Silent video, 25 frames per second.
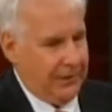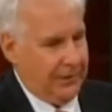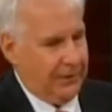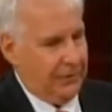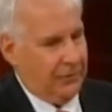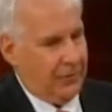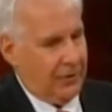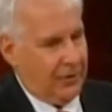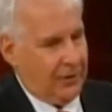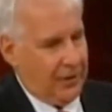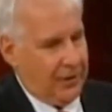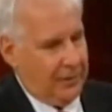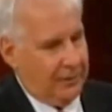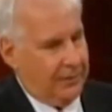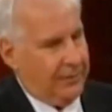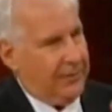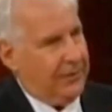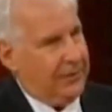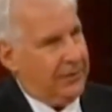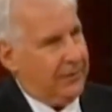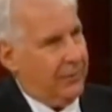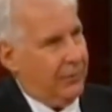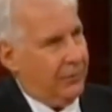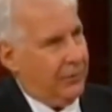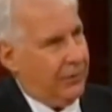The drug
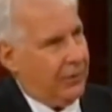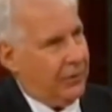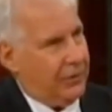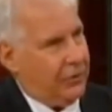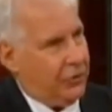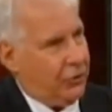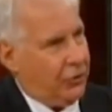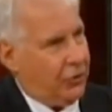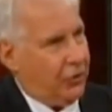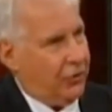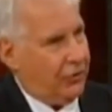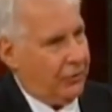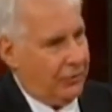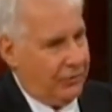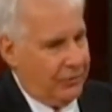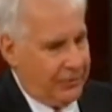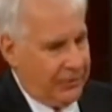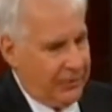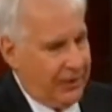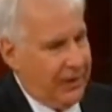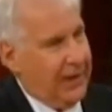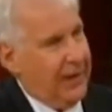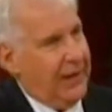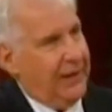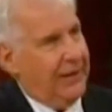companies support our
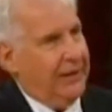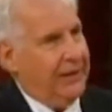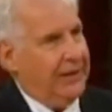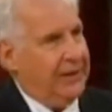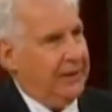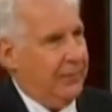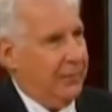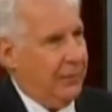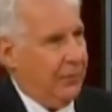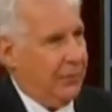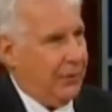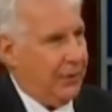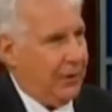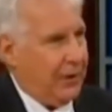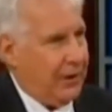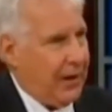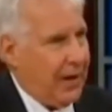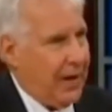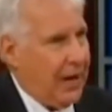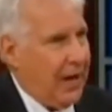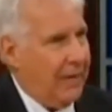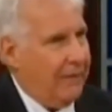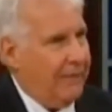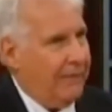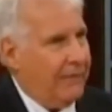journals, they support our
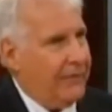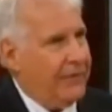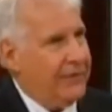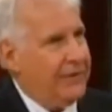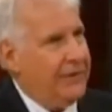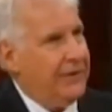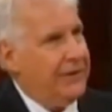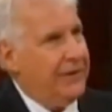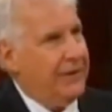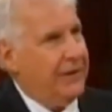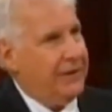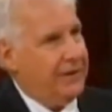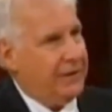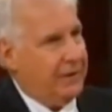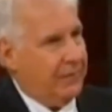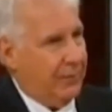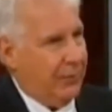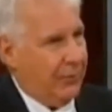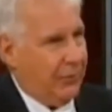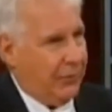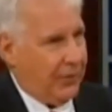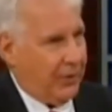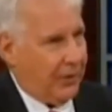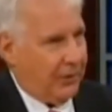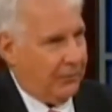conferences, they
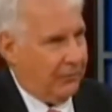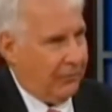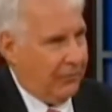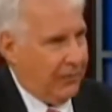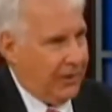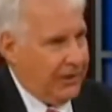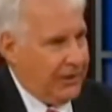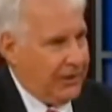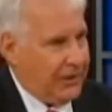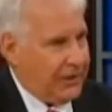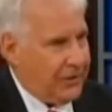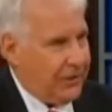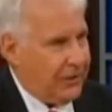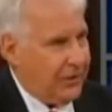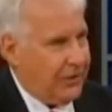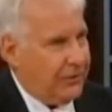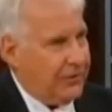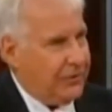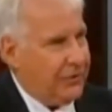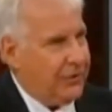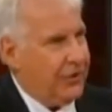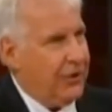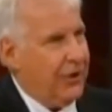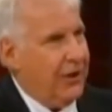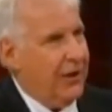support our
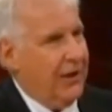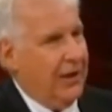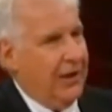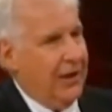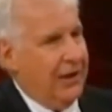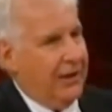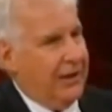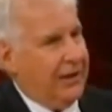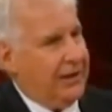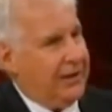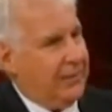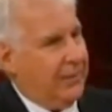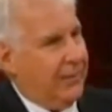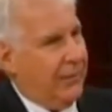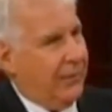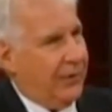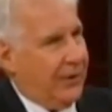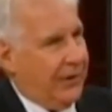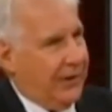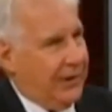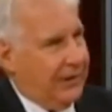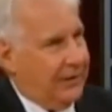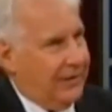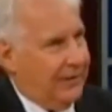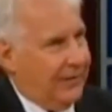research, they support
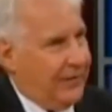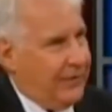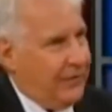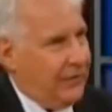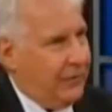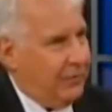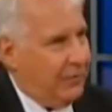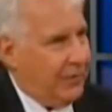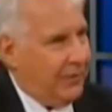individual